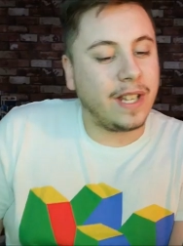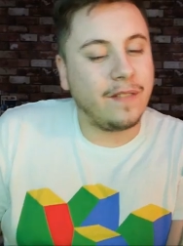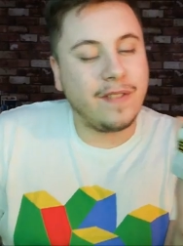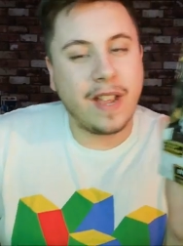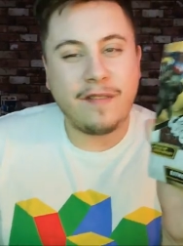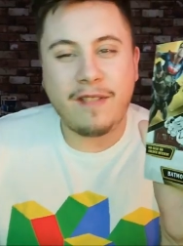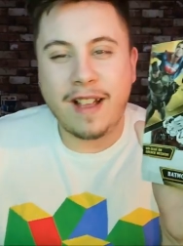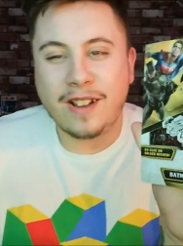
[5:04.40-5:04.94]
and I've
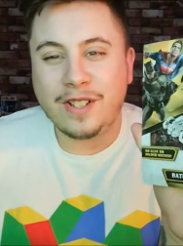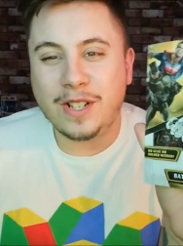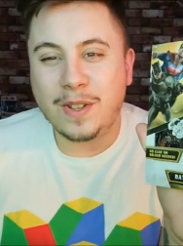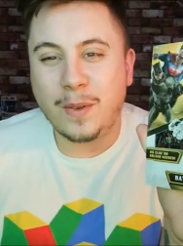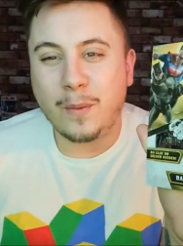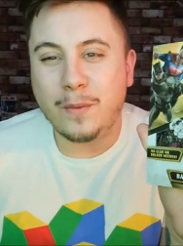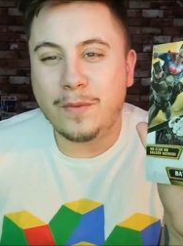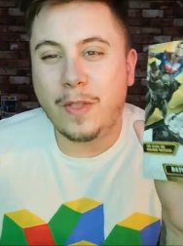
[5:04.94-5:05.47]
never actually
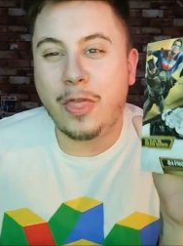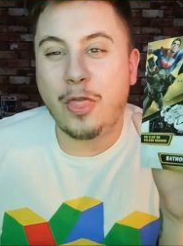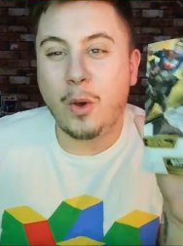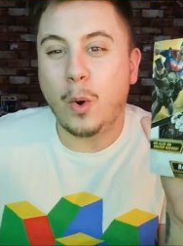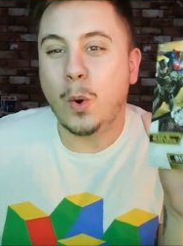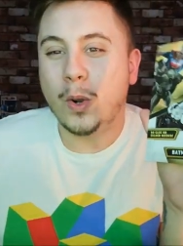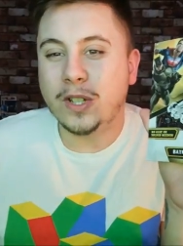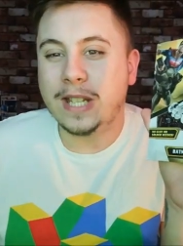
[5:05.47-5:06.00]
sort of
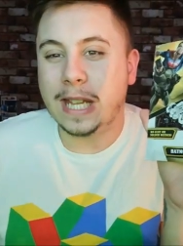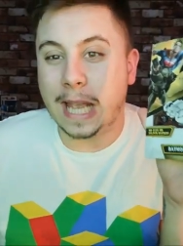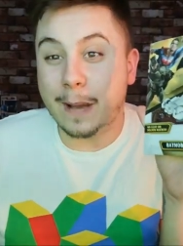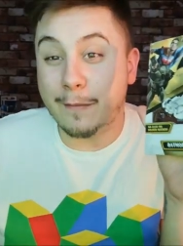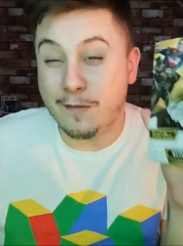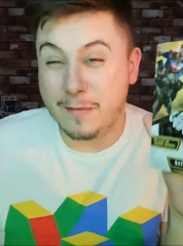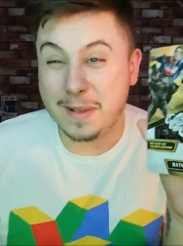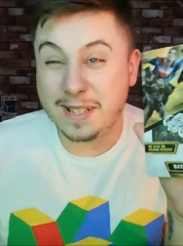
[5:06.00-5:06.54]
thought to get
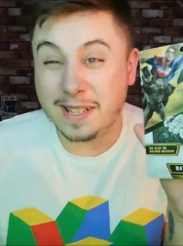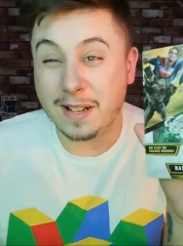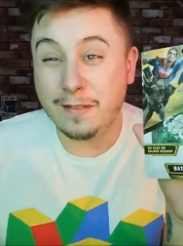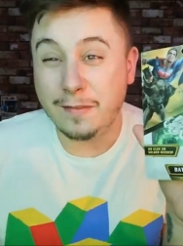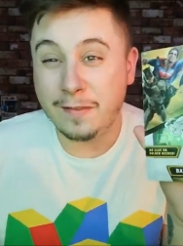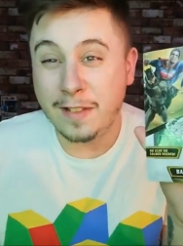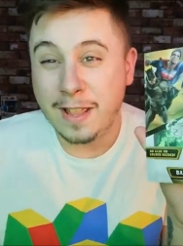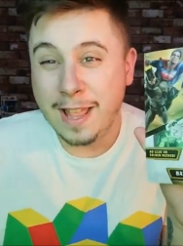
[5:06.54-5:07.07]
them for
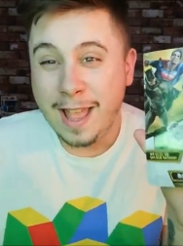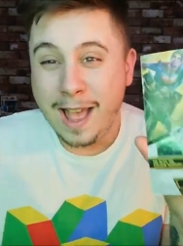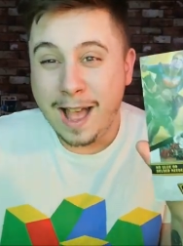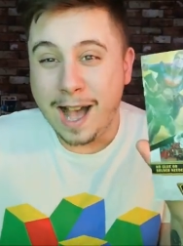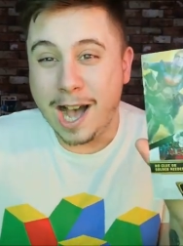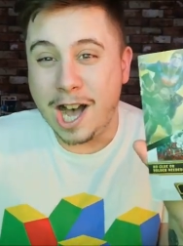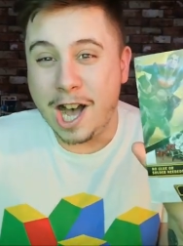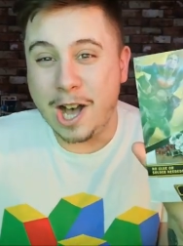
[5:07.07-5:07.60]
myself.
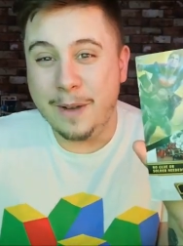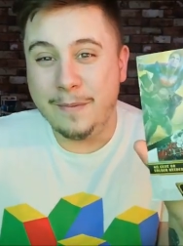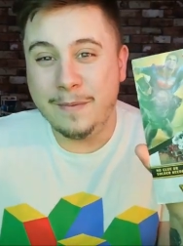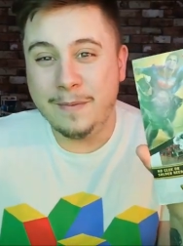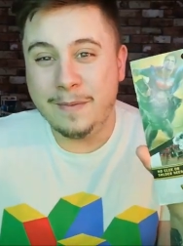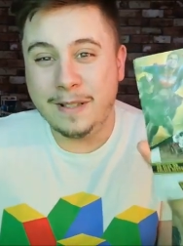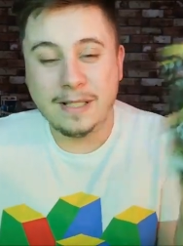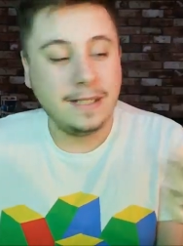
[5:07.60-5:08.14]

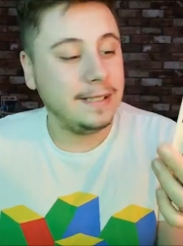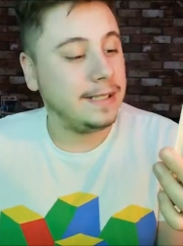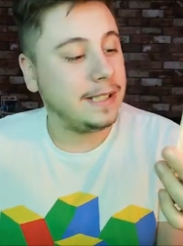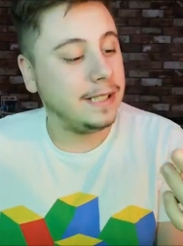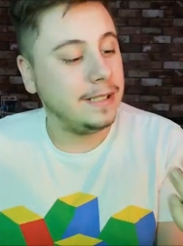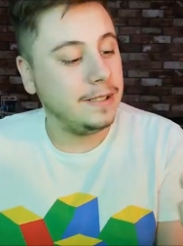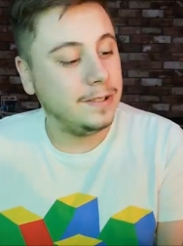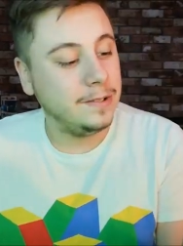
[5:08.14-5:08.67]
Um,
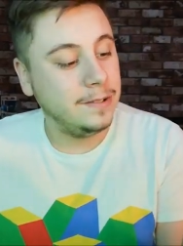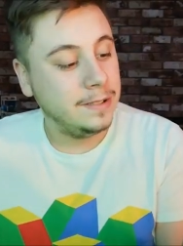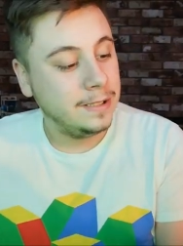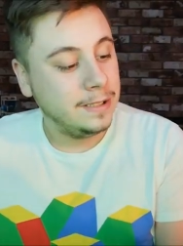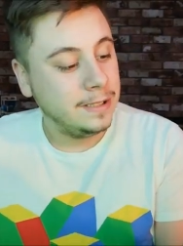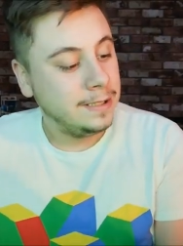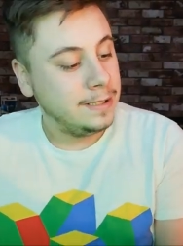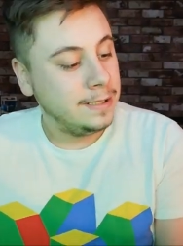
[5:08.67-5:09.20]
so
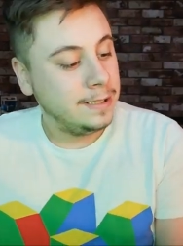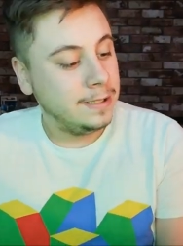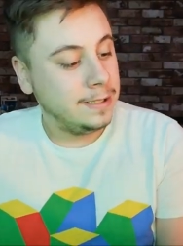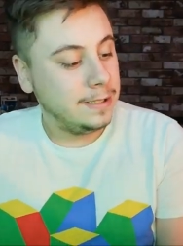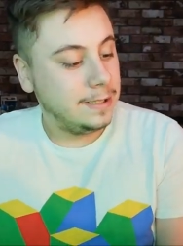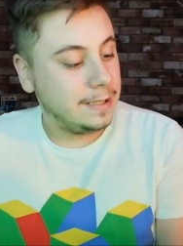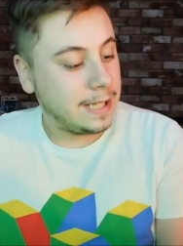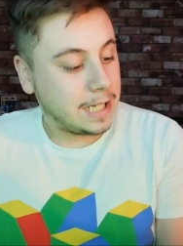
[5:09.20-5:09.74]

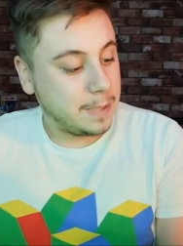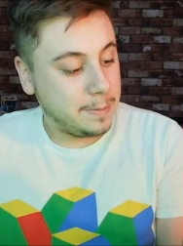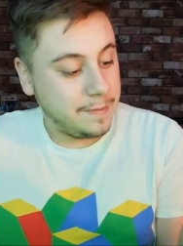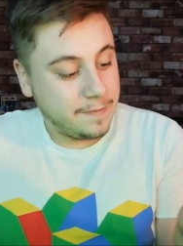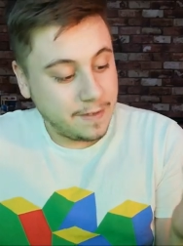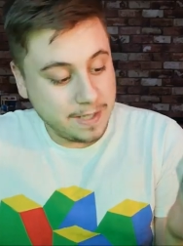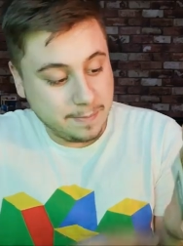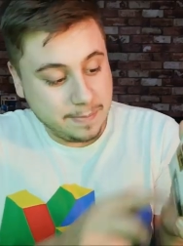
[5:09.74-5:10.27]
that could be
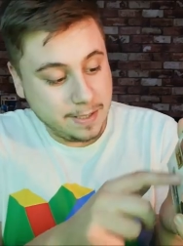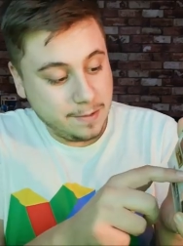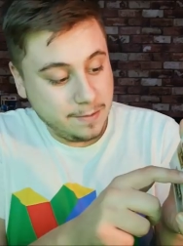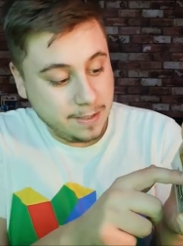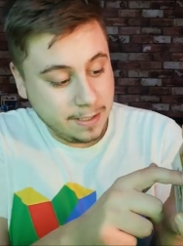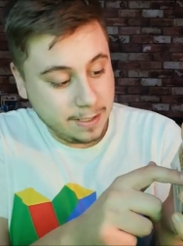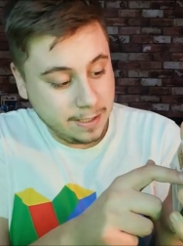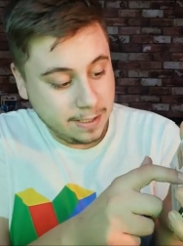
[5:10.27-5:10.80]
fun to build.